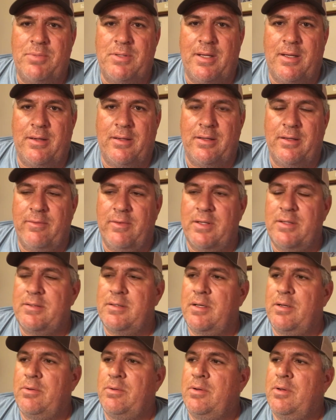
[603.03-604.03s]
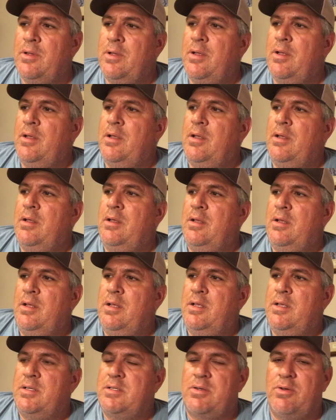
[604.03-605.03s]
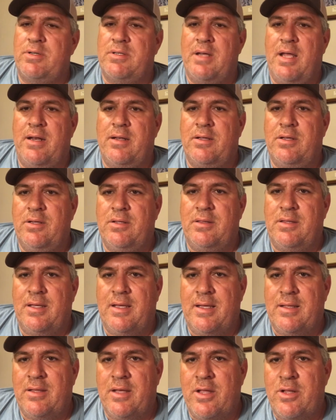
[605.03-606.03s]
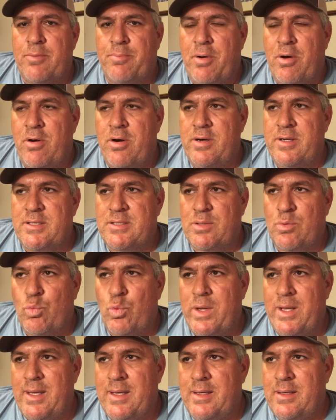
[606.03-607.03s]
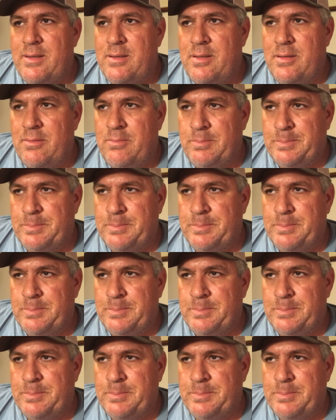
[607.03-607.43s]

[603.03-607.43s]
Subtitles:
out of it. So it's not a good thing. The other part is the wind.